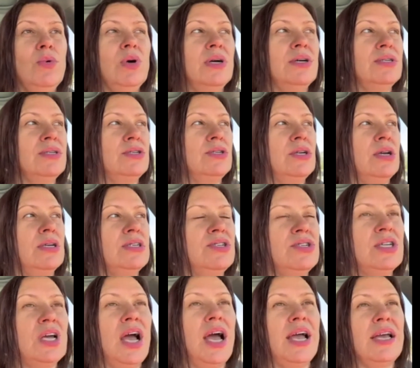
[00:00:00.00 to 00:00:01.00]
was
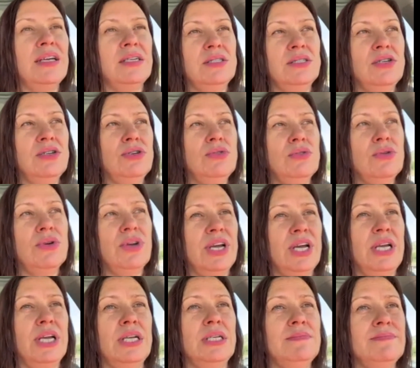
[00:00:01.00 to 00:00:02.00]
assigned
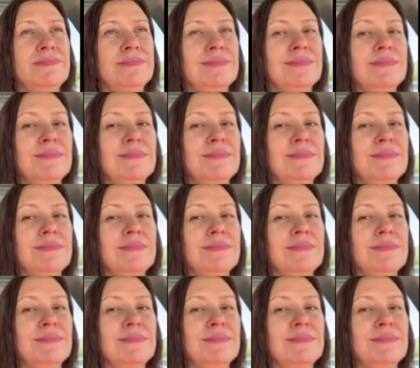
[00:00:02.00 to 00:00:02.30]
Ukraine